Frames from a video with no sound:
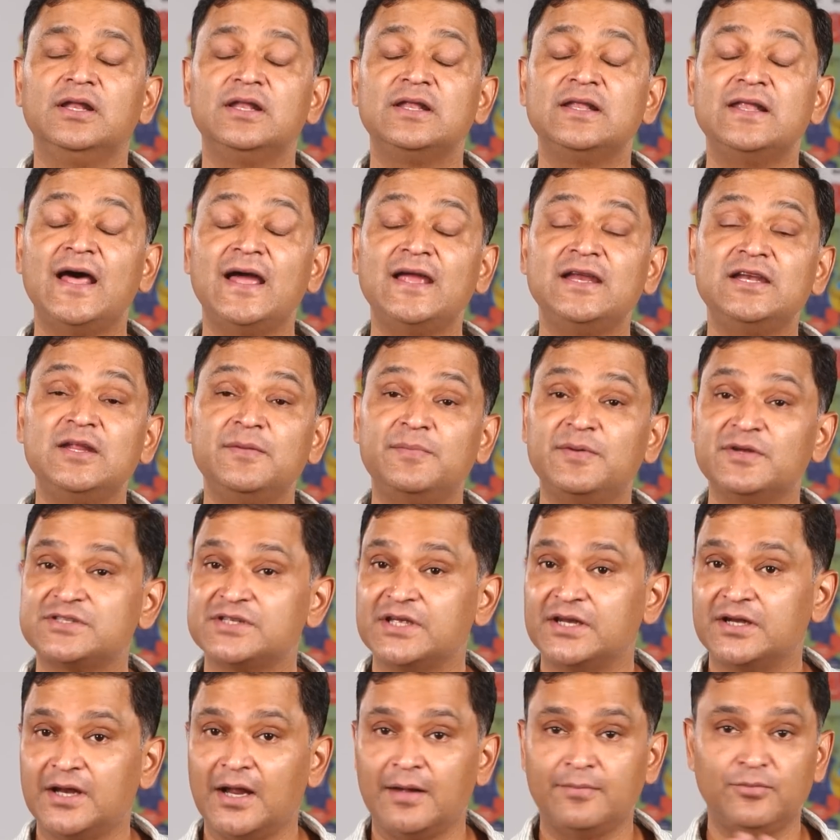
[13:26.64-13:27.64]

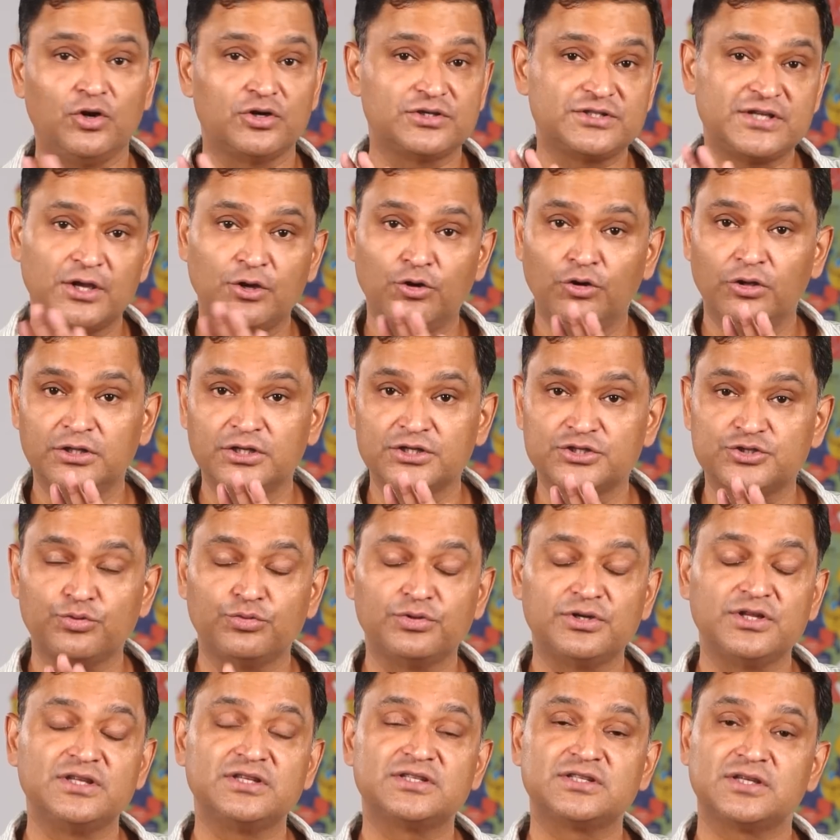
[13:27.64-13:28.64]
90%, I'm not saying all the
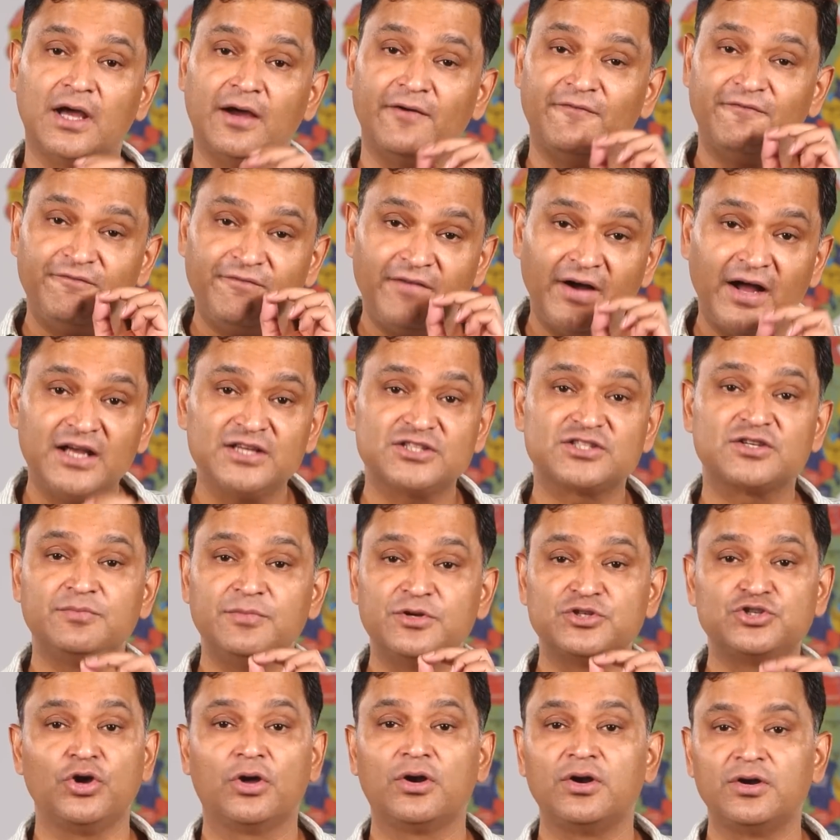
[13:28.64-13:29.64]
students, a vast
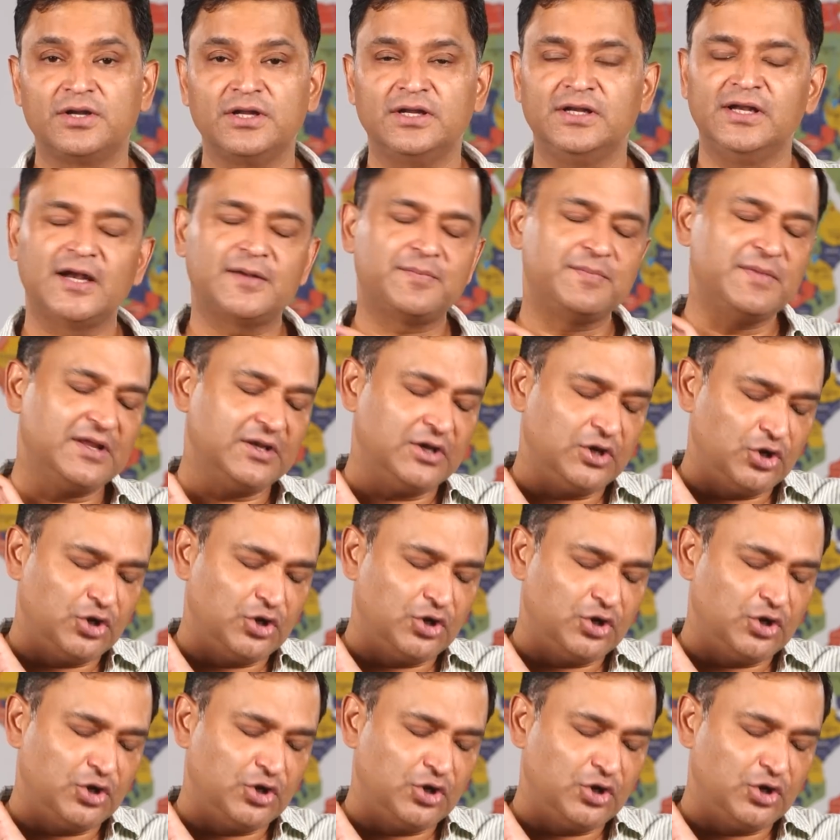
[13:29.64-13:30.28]
majority, let me